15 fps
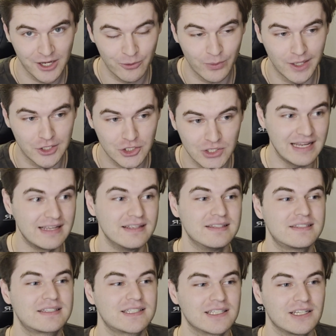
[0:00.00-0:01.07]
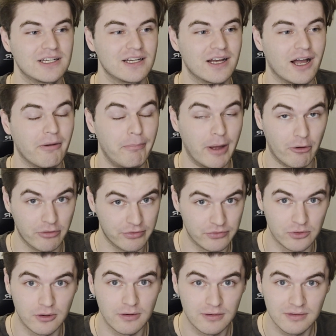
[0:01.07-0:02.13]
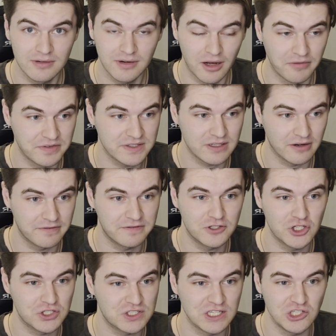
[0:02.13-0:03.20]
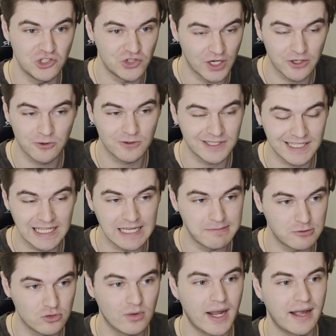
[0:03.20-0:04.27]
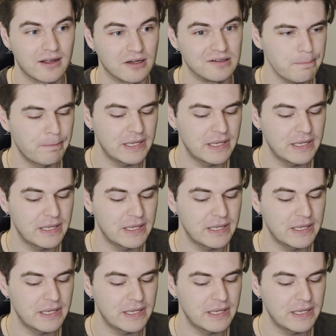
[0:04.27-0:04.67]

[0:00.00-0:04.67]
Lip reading: which is a mouthful of stuff just in general to keep track of.